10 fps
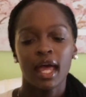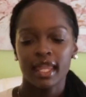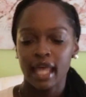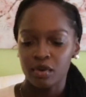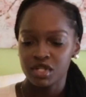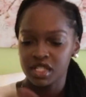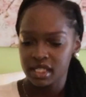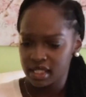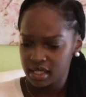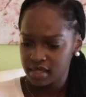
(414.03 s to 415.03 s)
that would
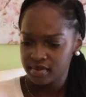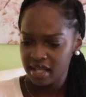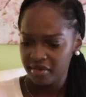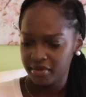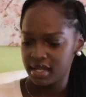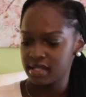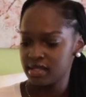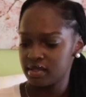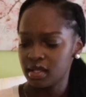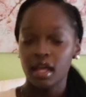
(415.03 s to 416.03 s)
just
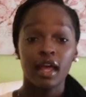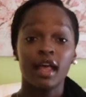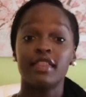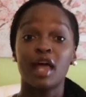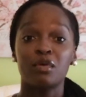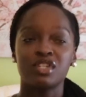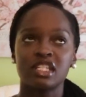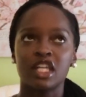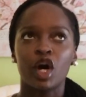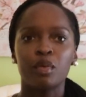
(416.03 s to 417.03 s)

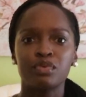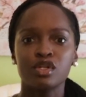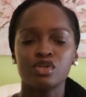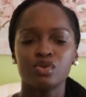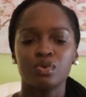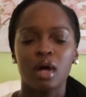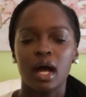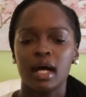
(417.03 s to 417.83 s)
help you